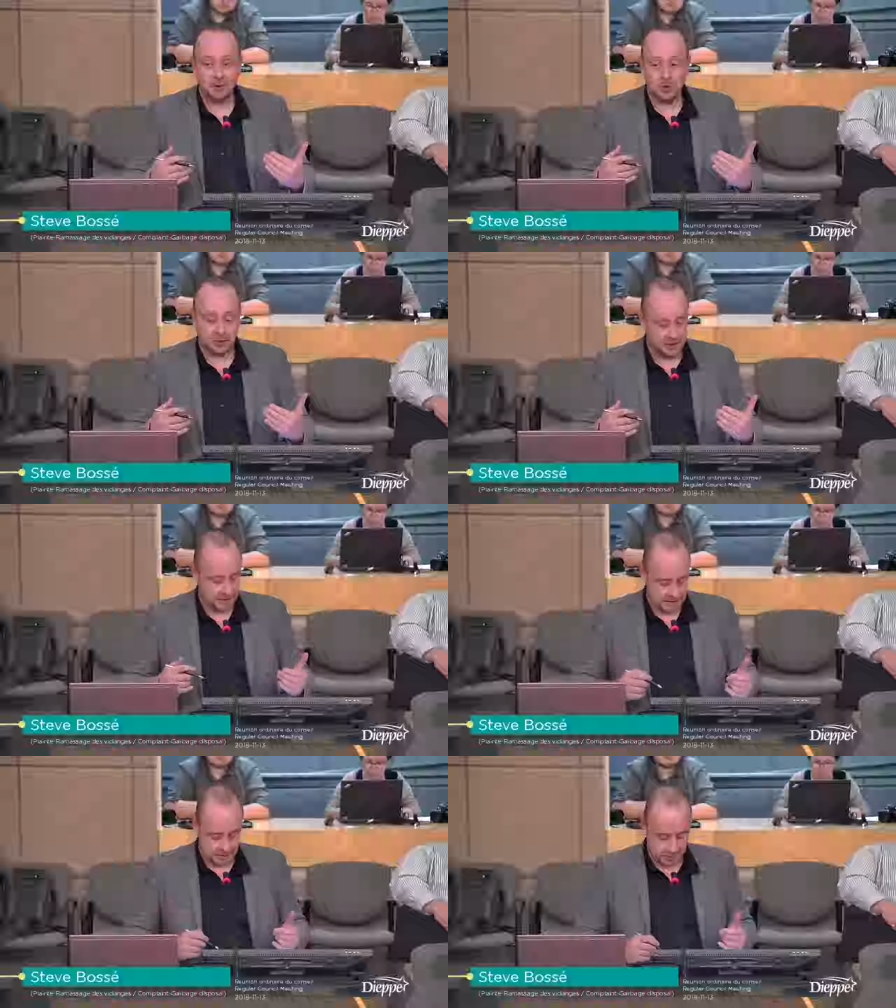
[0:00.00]

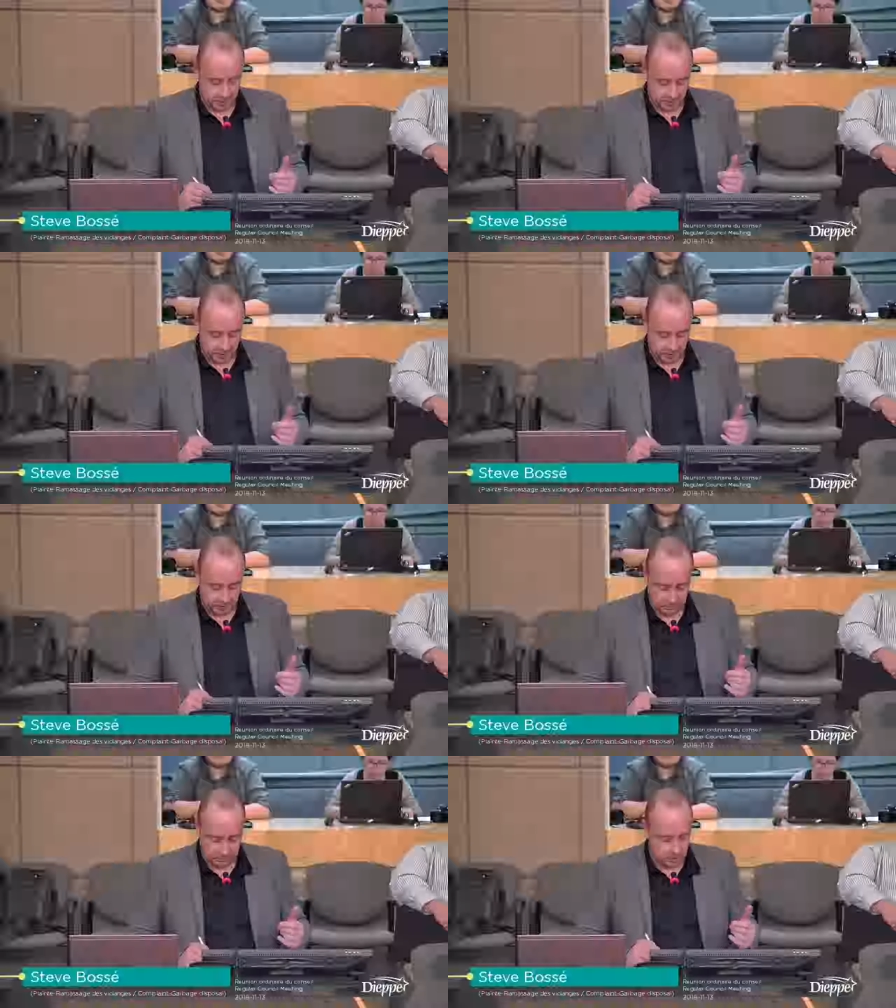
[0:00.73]
change has to
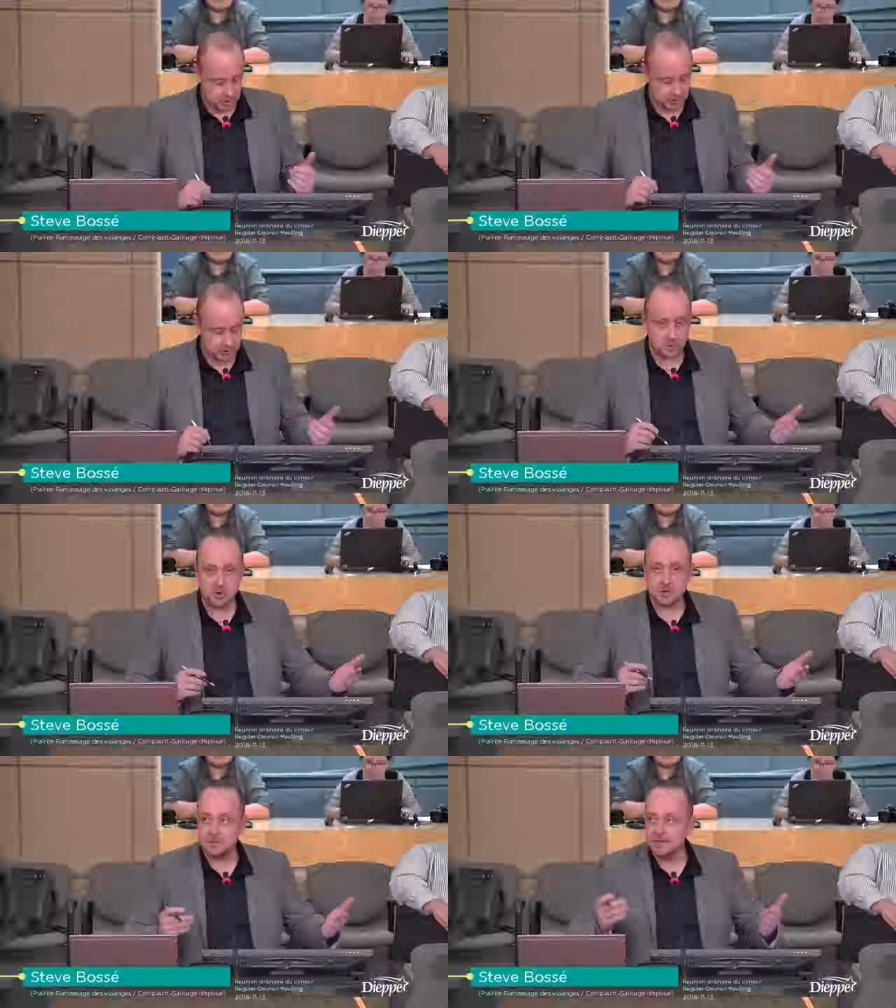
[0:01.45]
happen.
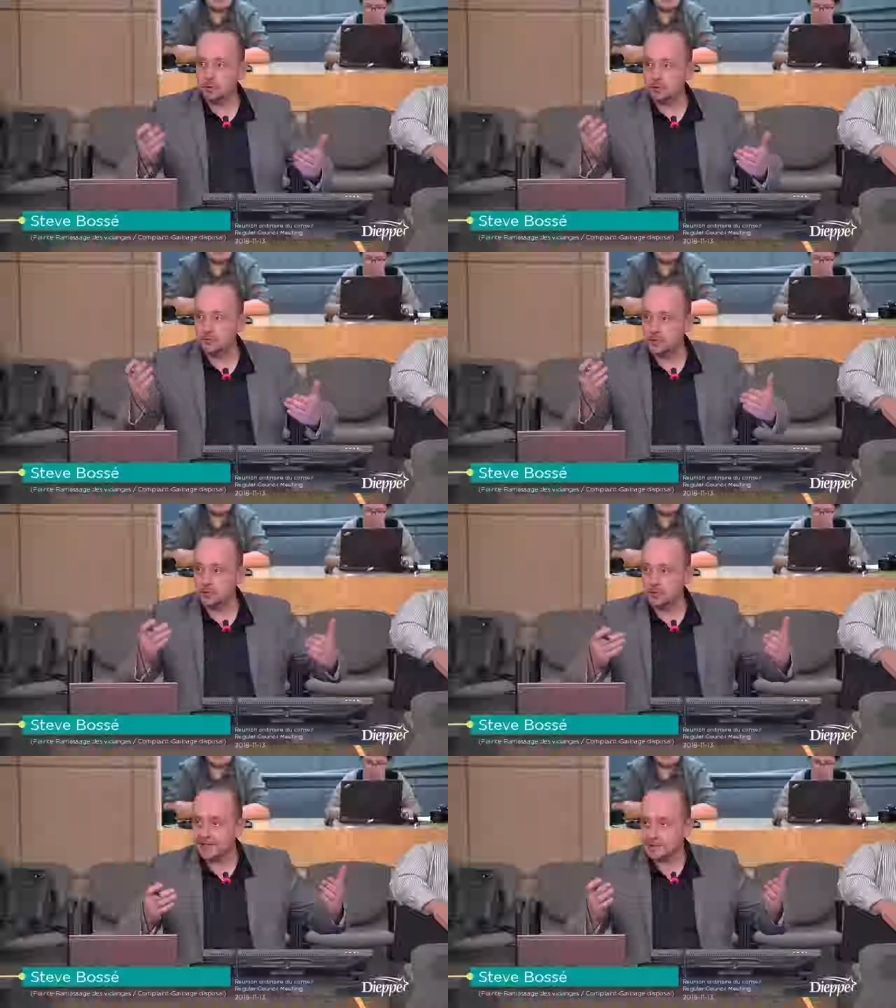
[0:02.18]

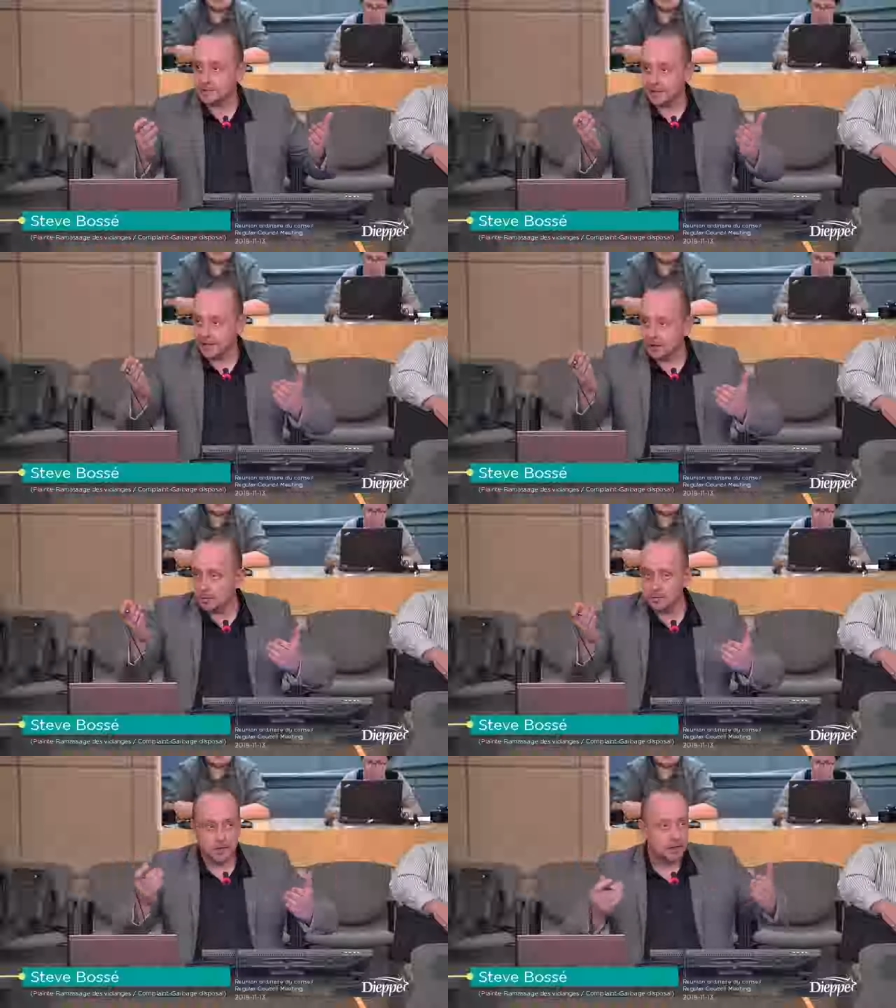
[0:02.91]
That's why I just
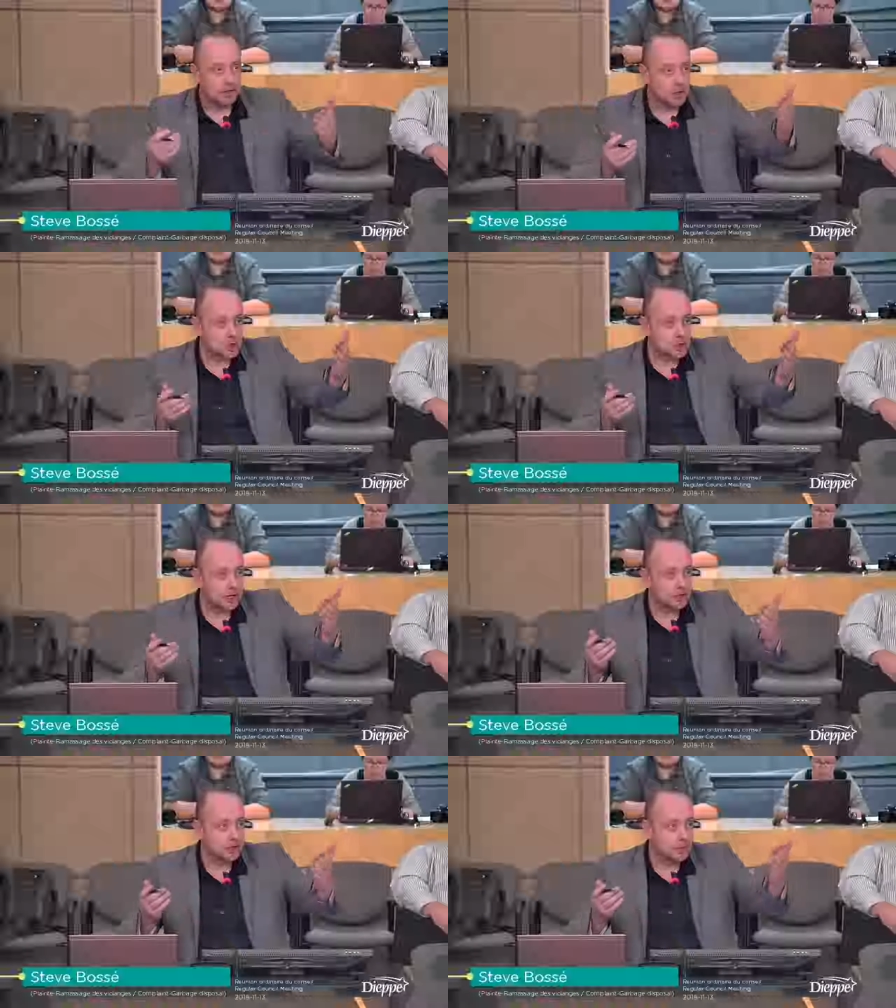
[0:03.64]
put other pictures that